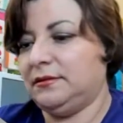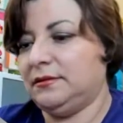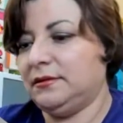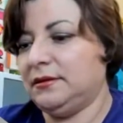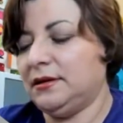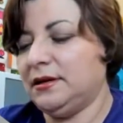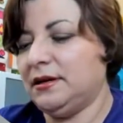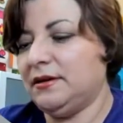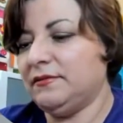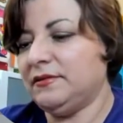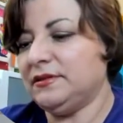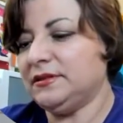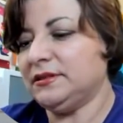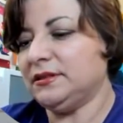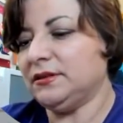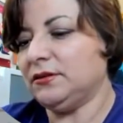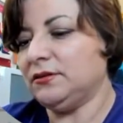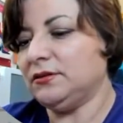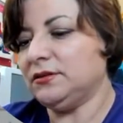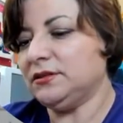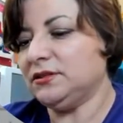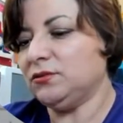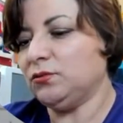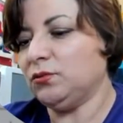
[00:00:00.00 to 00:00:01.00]
I have this
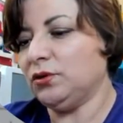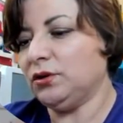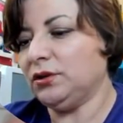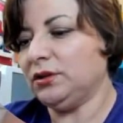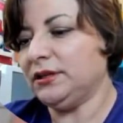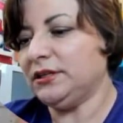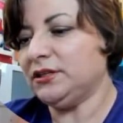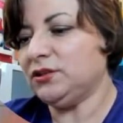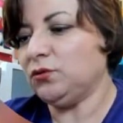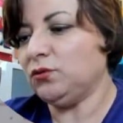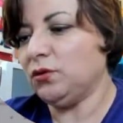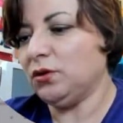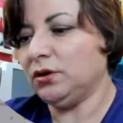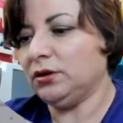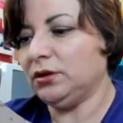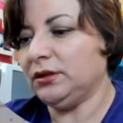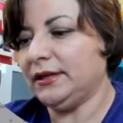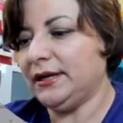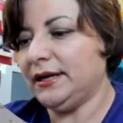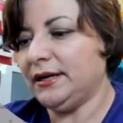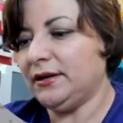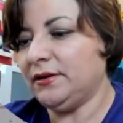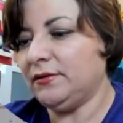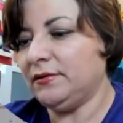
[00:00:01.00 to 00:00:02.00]
little swirly
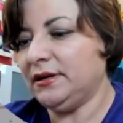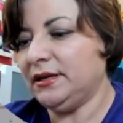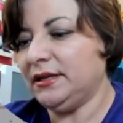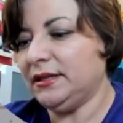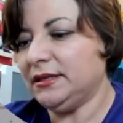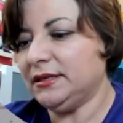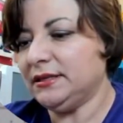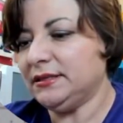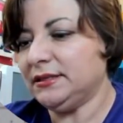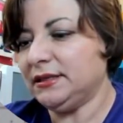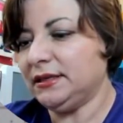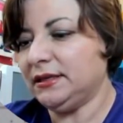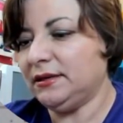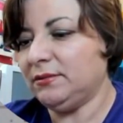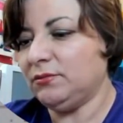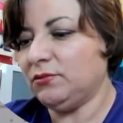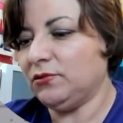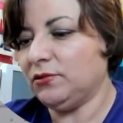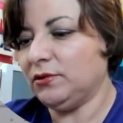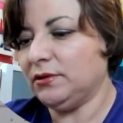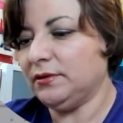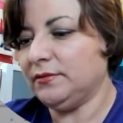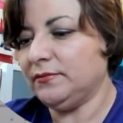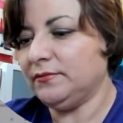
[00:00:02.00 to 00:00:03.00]
twirly. I don't need this
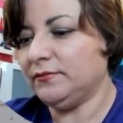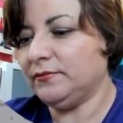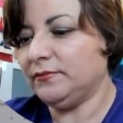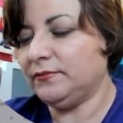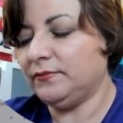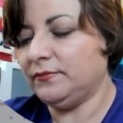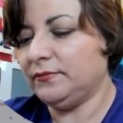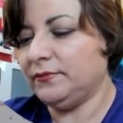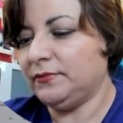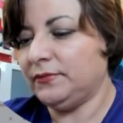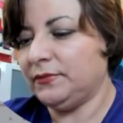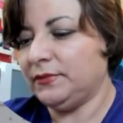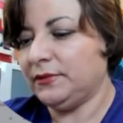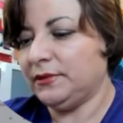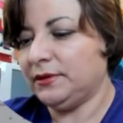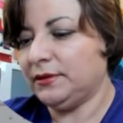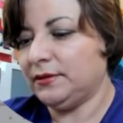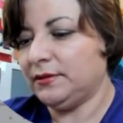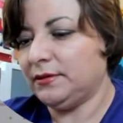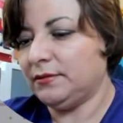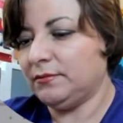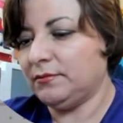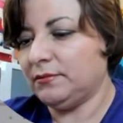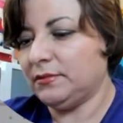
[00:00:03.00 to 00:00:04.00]
anymore.
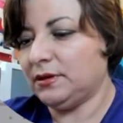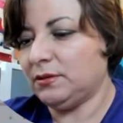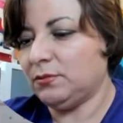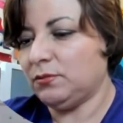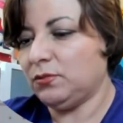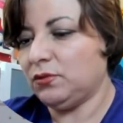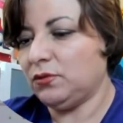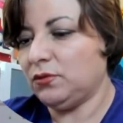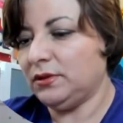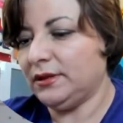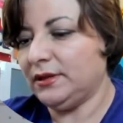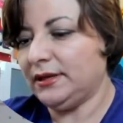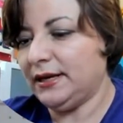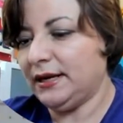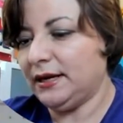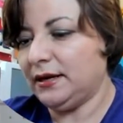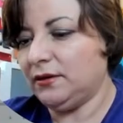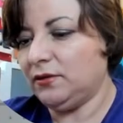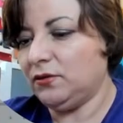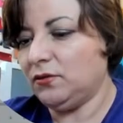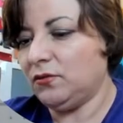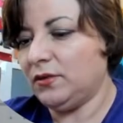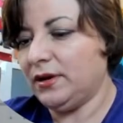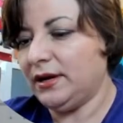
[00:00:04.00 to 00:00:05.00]
I'll pull it out
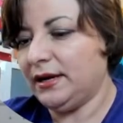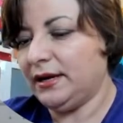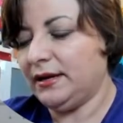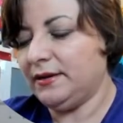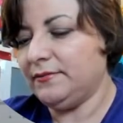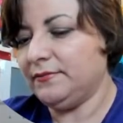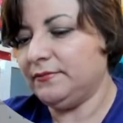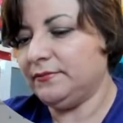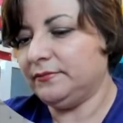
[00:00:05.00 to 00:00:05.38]
of the way.